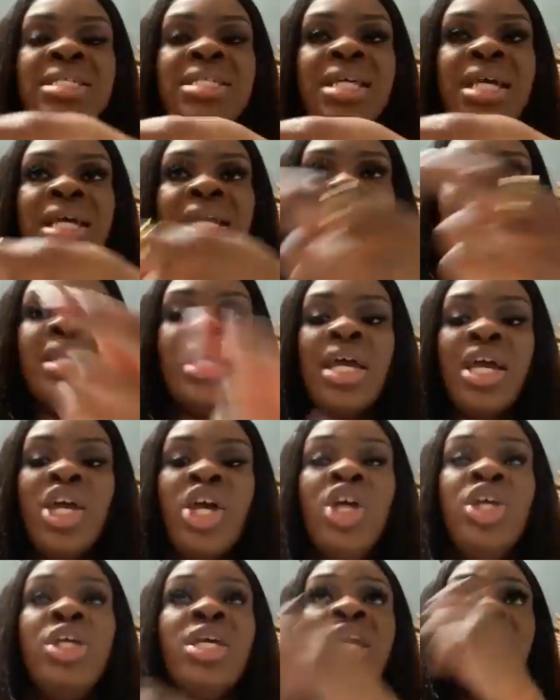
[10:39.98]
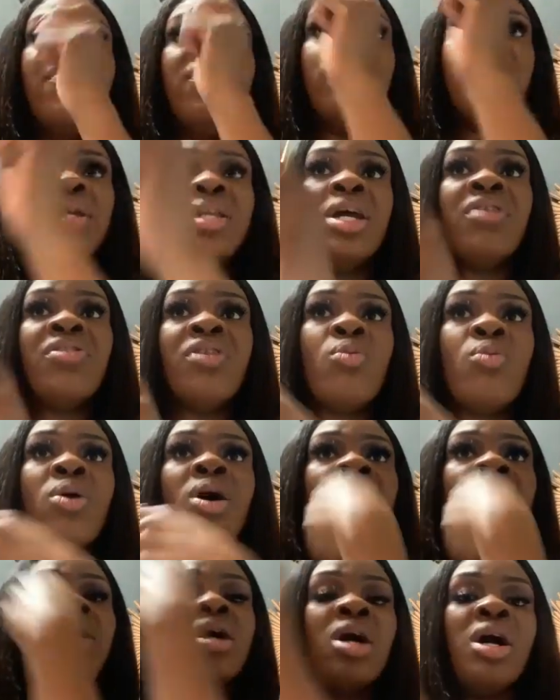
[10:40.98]
He stick it in there. You give him another
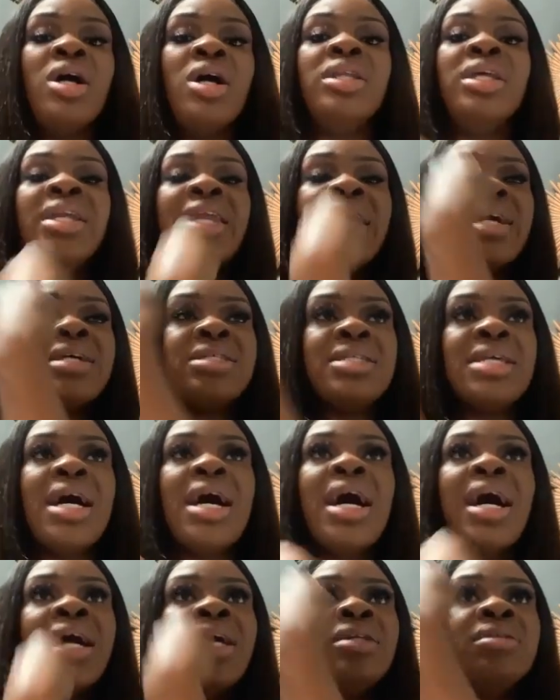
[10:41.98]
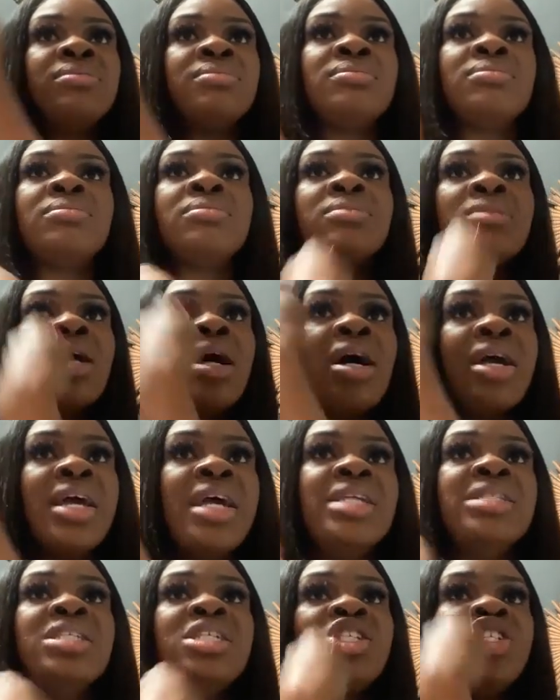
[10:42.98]
one on the next side
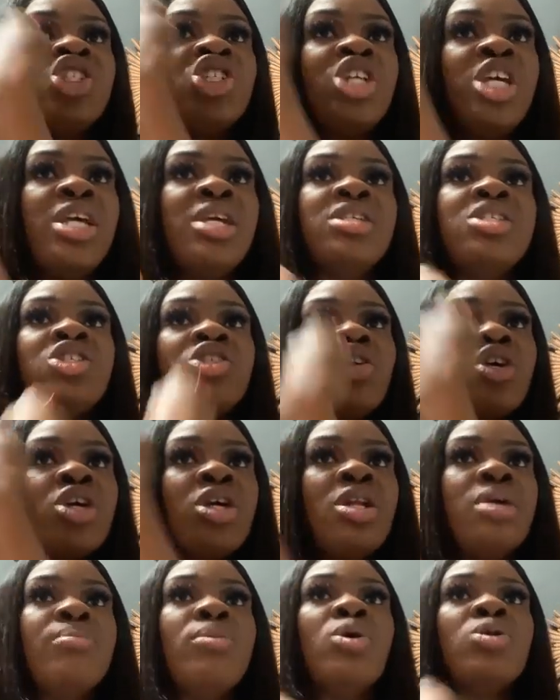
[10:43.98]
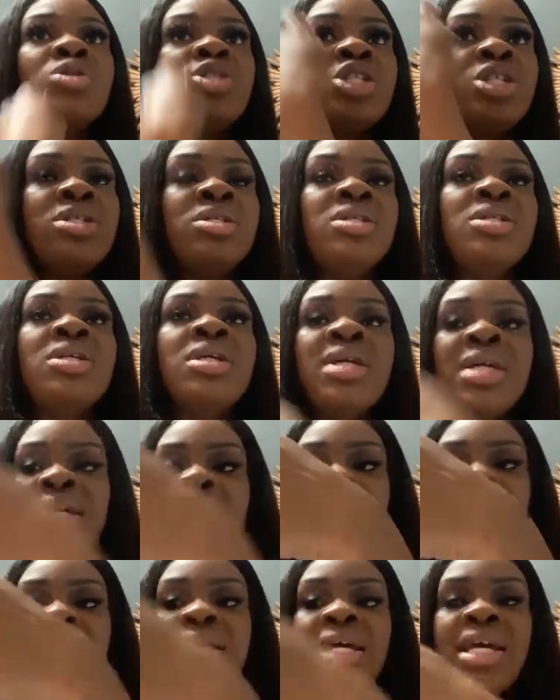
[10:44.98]
against his cheek, circular motion,
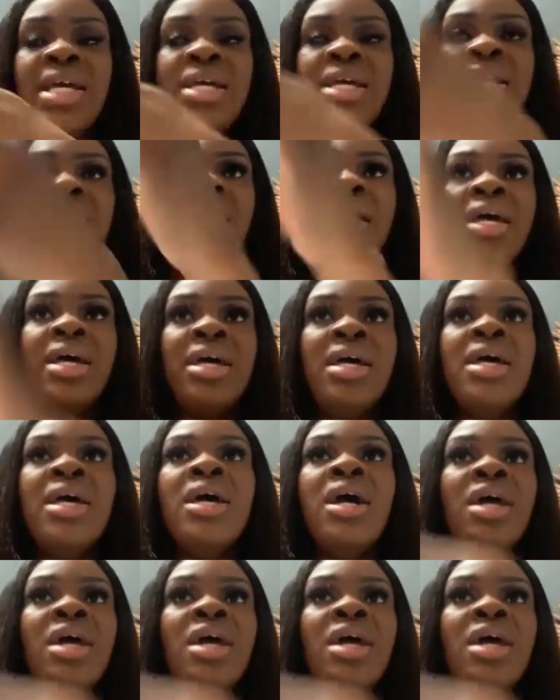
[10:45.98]
stick it in there.